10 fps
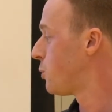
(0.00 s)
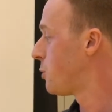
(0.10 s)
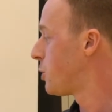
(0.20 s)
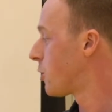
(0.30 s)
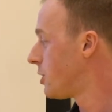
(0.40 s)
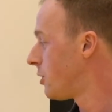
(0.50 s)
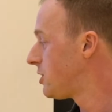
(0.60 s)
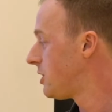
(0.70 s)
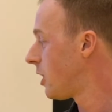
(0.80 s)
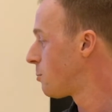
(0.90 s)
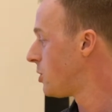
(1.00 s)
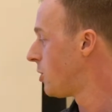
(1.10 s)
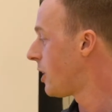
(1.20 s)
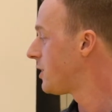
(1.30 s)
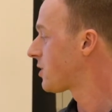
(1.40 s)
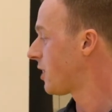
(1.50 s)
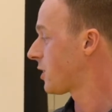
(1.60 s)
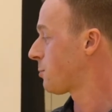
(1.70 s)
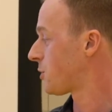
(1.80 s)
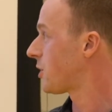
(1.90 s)
We got a
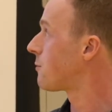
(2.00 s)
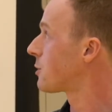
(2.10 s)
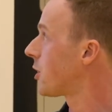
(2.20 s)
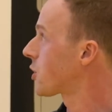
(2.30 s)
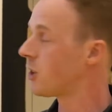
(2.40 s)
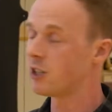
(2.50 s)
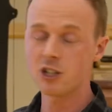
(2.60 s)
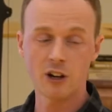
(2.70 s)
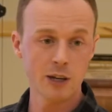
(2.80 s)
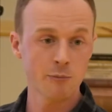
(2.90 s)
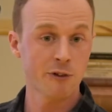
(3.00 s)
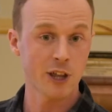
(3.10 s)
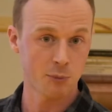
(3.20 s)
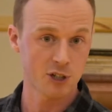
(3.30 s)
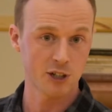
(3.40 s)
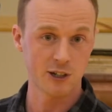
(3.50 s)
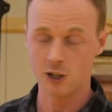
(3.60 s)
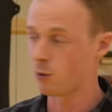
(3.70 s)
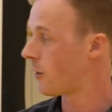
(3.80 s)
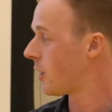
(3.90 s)
99.96% reduction in time for that
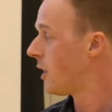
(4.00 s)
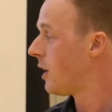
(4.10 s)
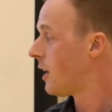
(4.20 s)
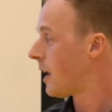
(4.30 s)
particular query,